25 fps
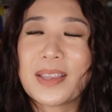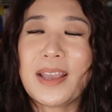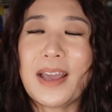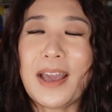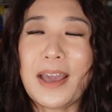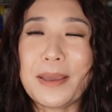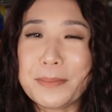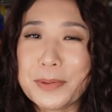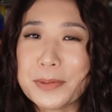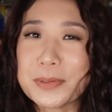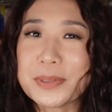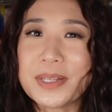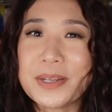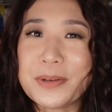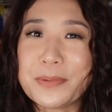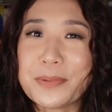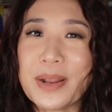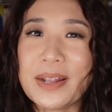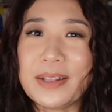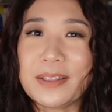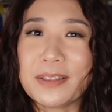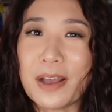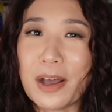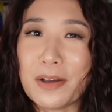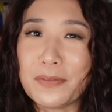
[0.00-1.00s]
I mostly
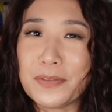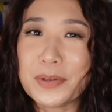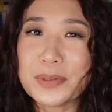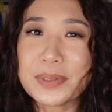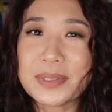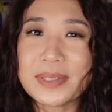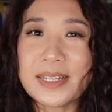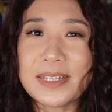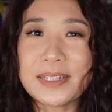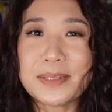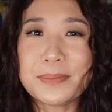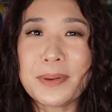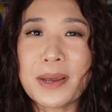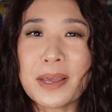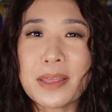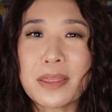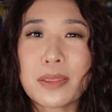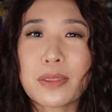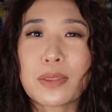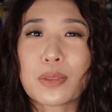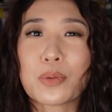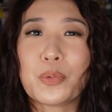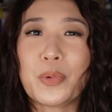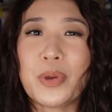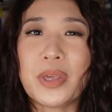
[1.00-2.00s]
read novels this
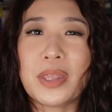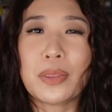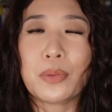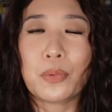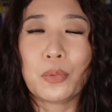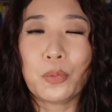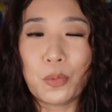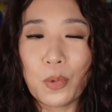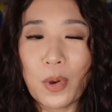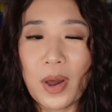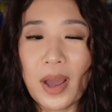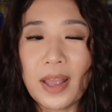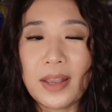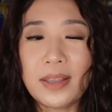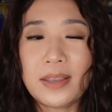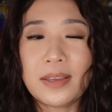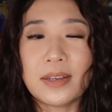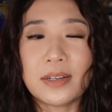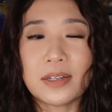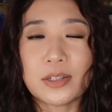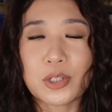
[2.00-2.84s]
month with one